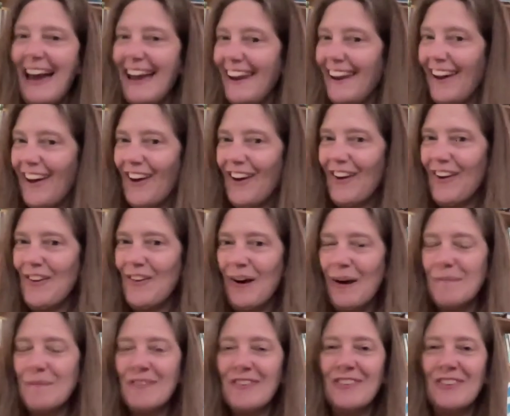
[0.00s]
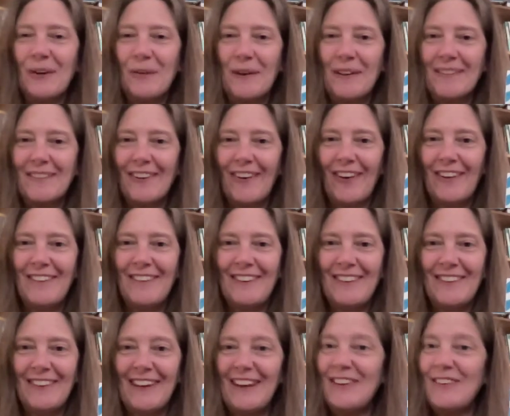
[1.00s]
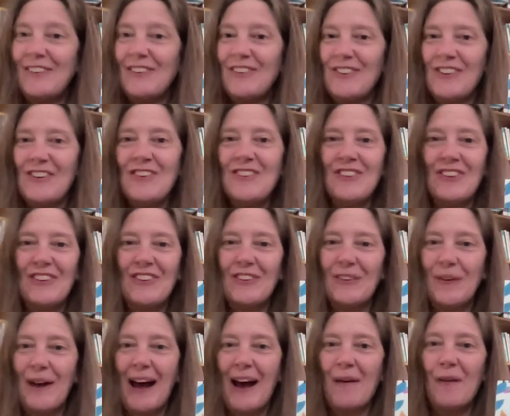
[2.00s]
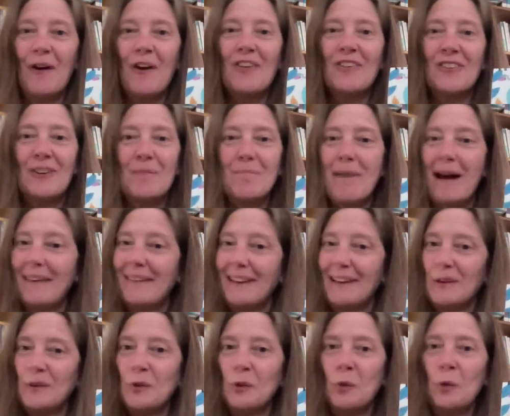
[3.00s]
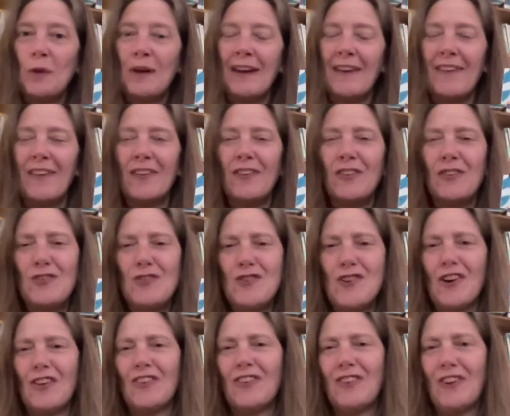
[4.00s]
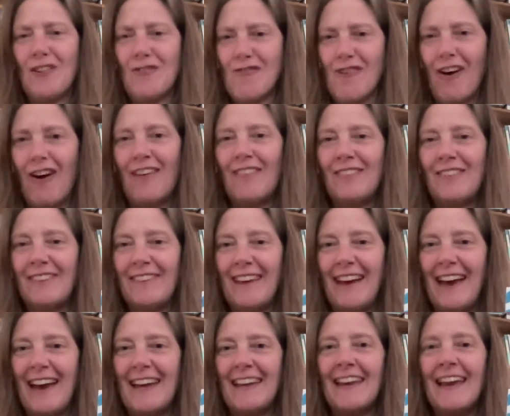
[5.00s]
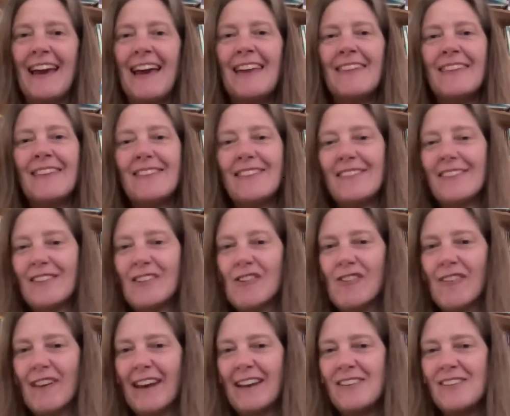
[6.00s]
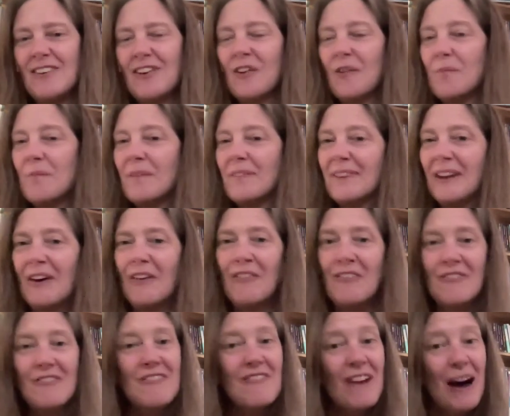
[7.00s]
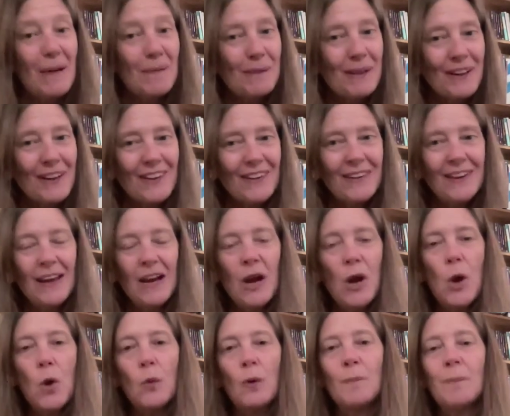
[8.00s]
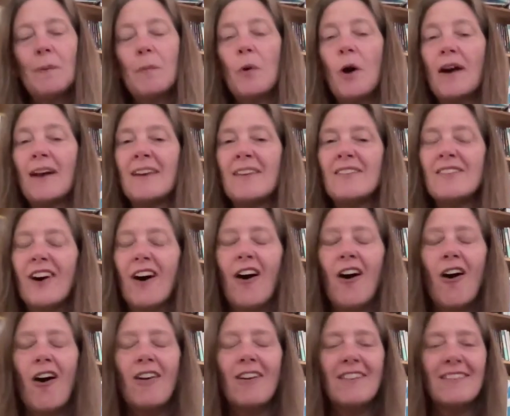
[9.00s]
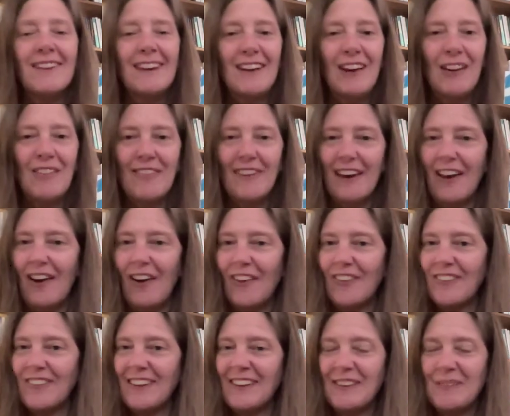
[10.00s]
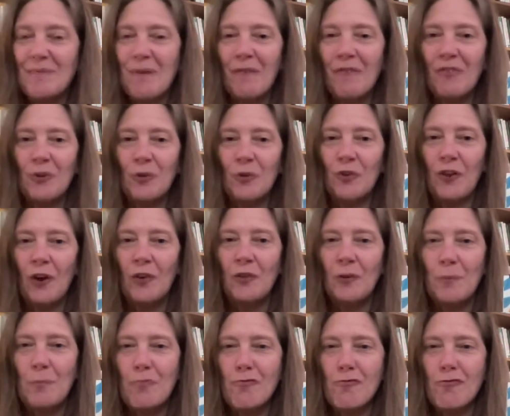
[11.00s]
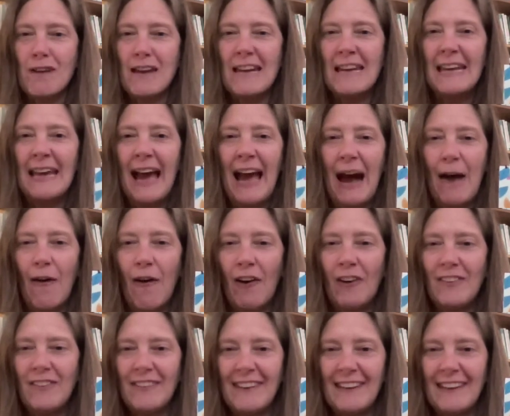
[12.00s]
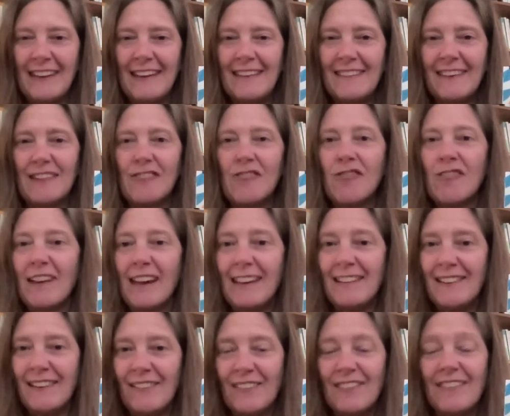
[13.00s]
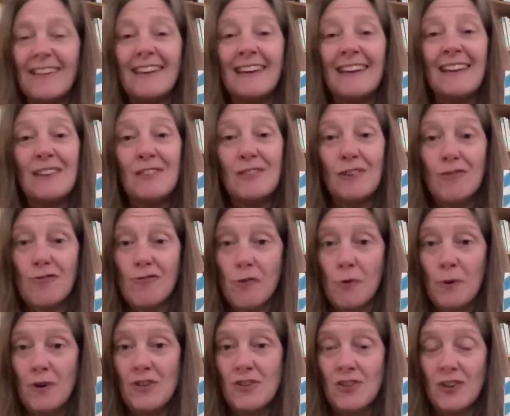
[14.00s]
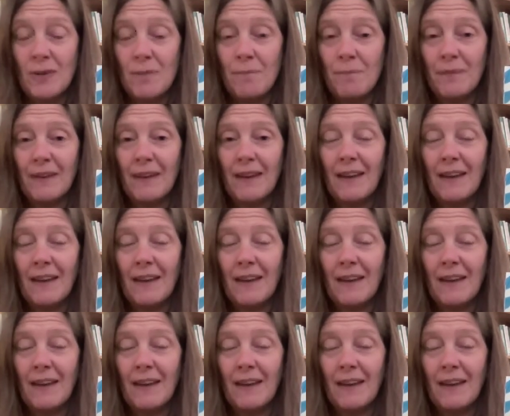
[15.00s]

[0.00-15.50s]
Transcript: Hello, I'm so excited to introduce you to our Somatic Toolkit that's just arrived today. This is a creation of myself and Fabian. We've been working tirelessly over the last 6 months or so to bring our ideas and creativity into fruition.